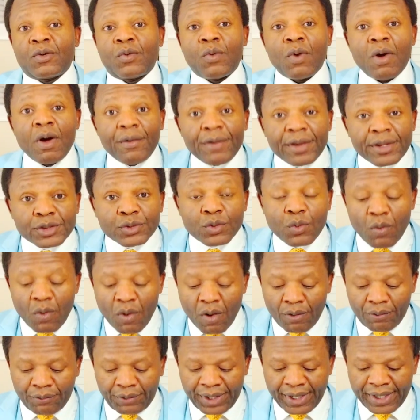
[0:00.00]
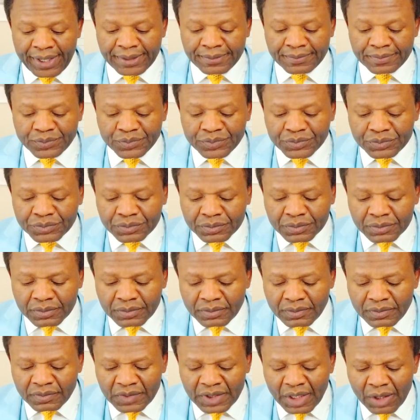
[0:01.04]
What is worry?
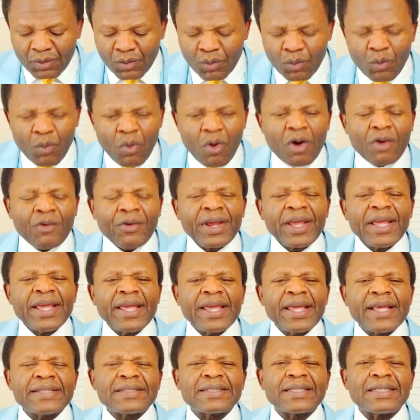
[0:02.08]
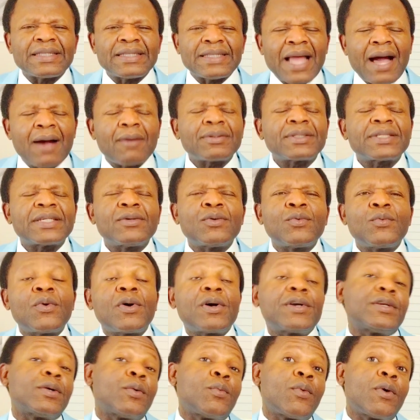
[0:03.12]
Worry is doubting
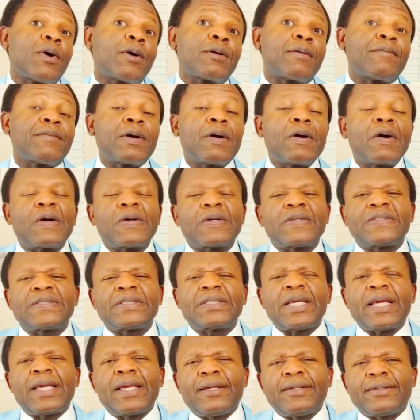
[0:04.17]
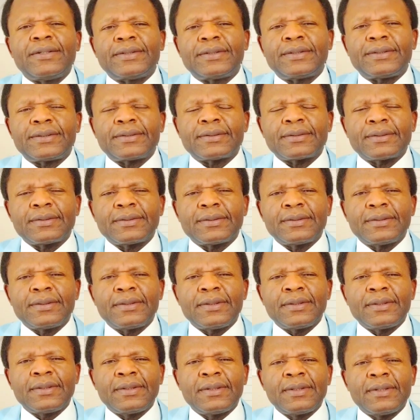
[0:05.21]
what the Word of God says.
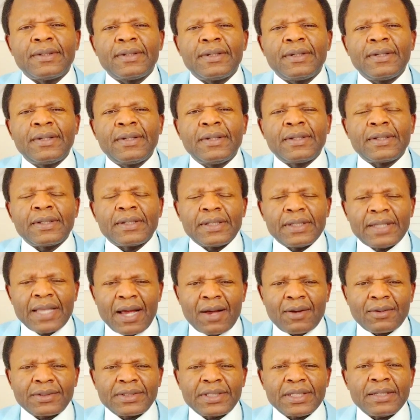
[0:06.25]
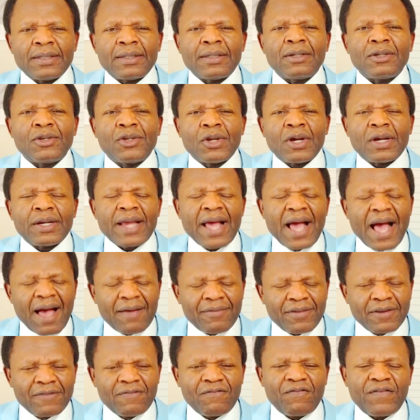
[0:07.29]
Doubting, not
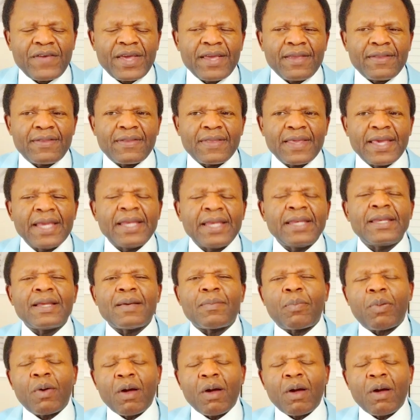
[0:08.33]
having faith in the